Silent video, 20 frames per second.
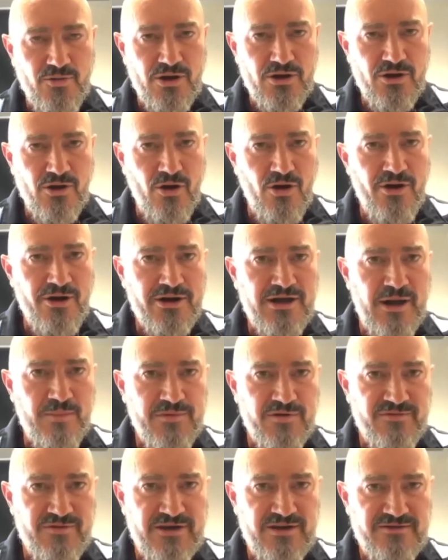gone a
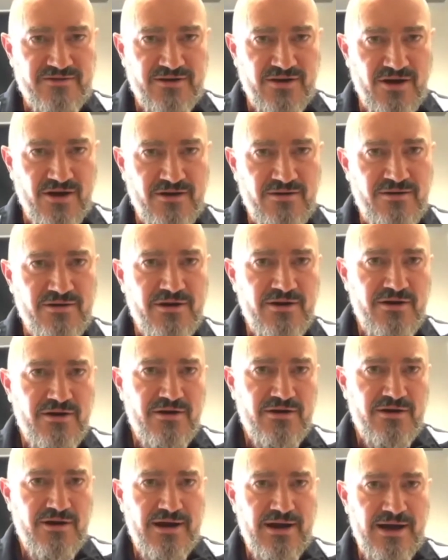couple of years ago,
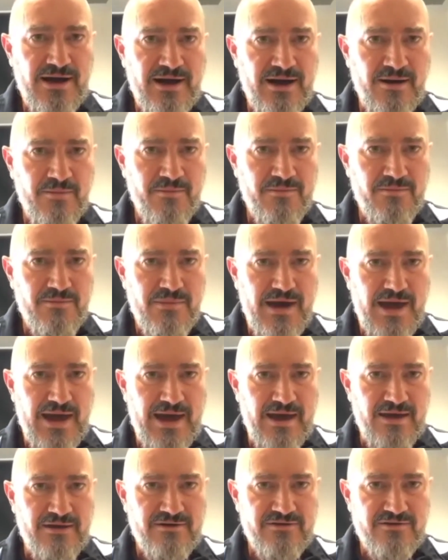
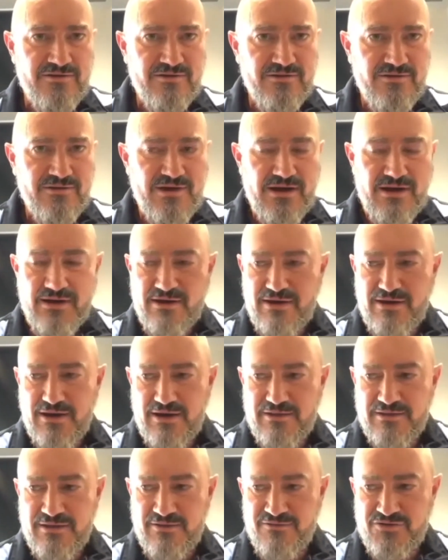and
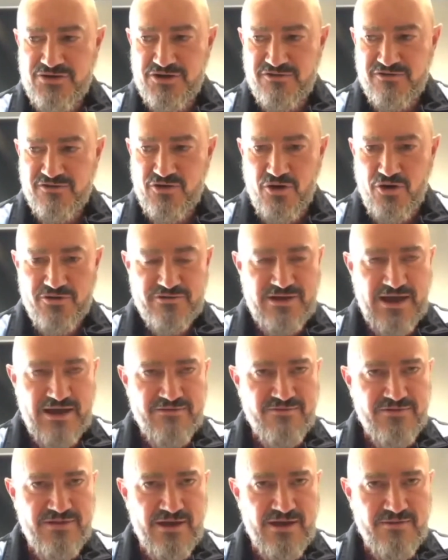they've just got
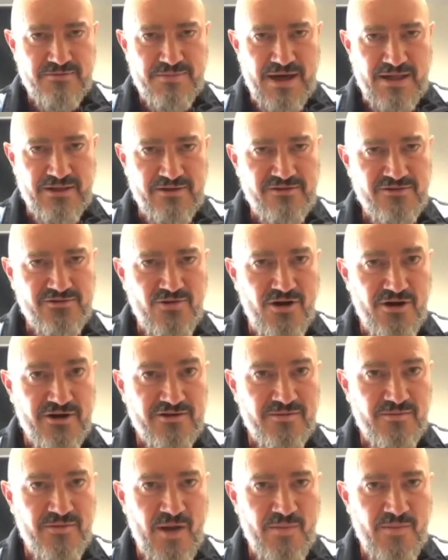that balance right
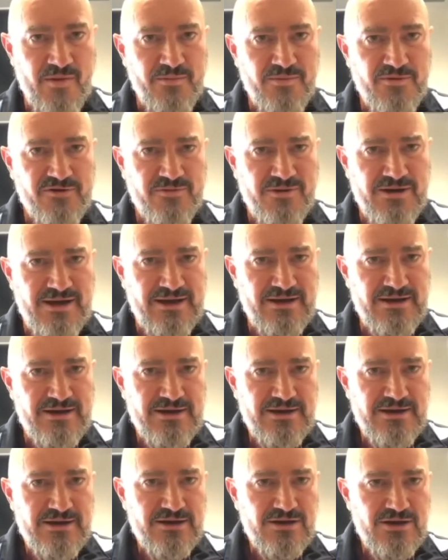at the moment between
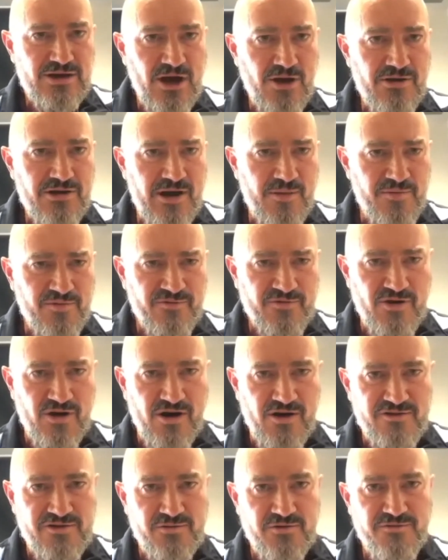a couple of
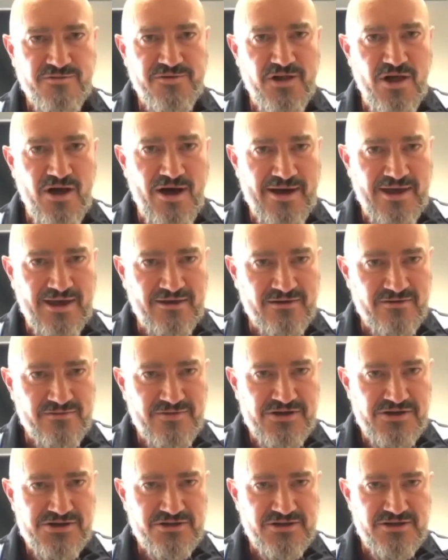guys who are flying
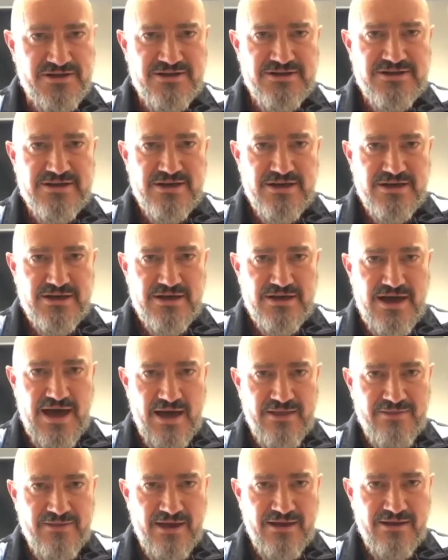individually,
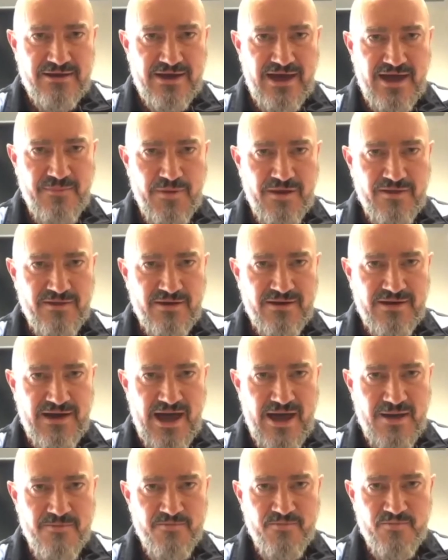and then keeping the
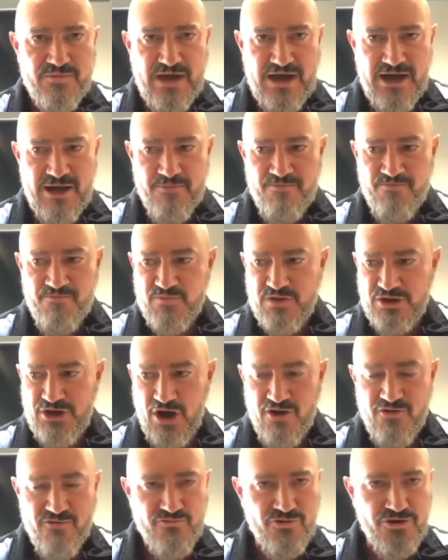game
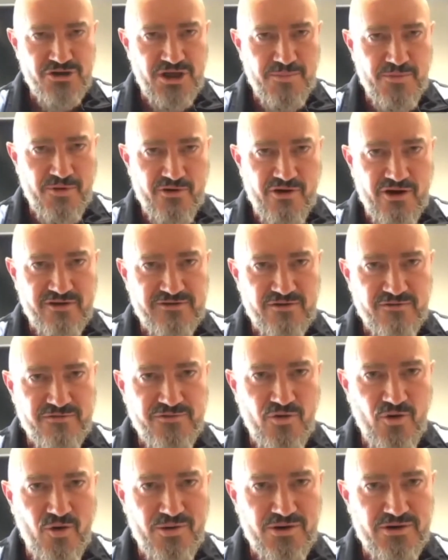really progressing
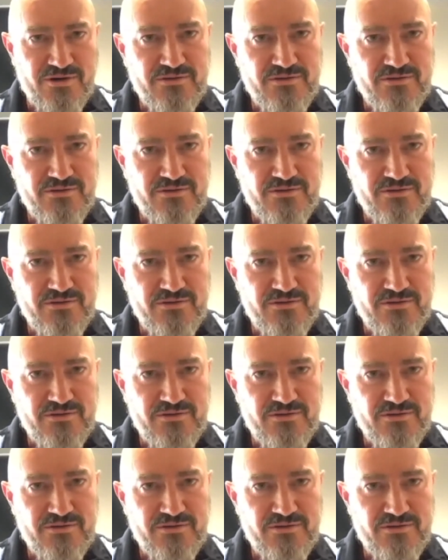forward.